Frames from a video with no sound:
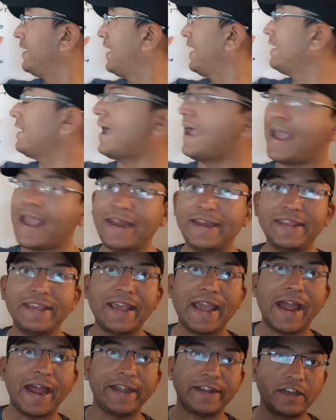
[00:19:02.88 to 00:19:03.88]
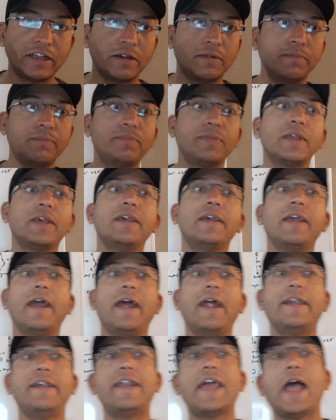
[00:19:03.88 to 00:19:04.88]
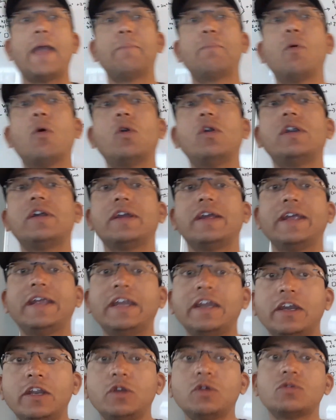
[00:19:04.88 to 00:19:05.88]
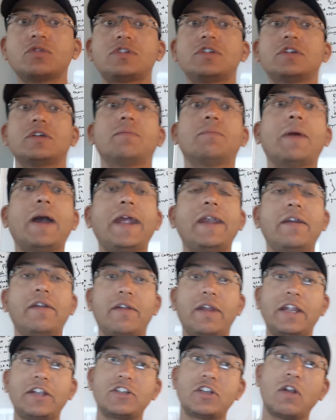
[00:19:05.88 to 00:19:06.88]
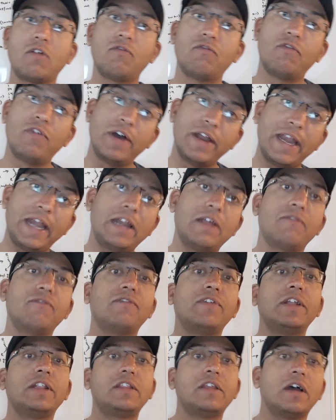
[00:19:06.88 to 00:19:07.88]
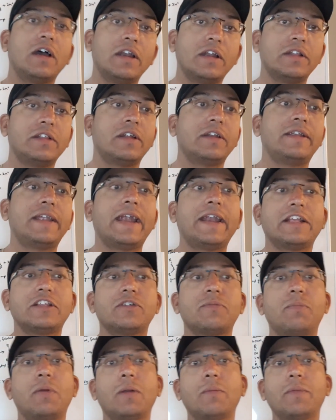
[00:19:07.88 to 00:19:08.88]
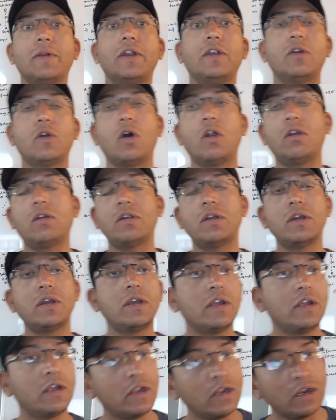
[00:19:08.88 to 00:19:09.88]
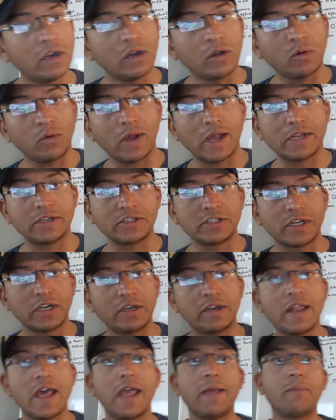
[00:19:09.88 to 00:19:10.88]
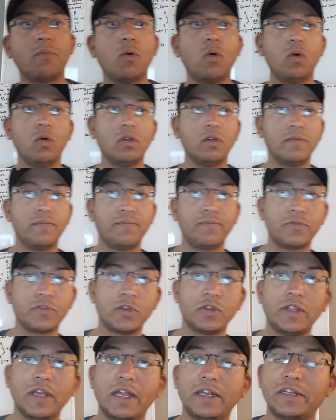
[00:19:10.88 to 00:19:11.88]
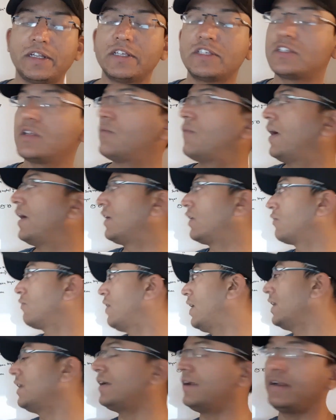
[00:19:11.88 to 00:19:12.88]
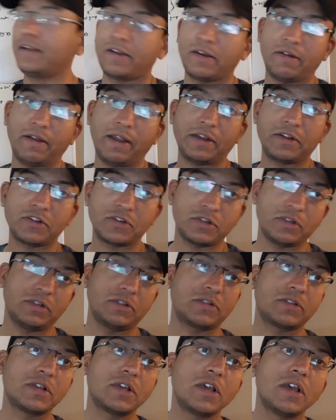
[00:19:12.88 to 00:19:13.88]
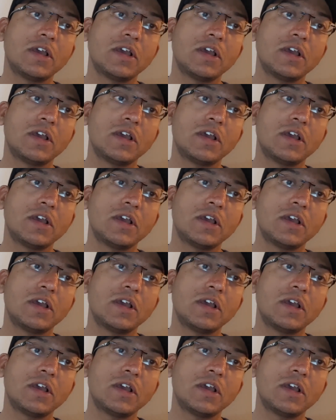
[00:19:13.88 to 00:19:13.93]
an any atom, and dipole induced by interaction of one atom with another, that is a permanent or transient dipole. So that is the van der Waals interactions.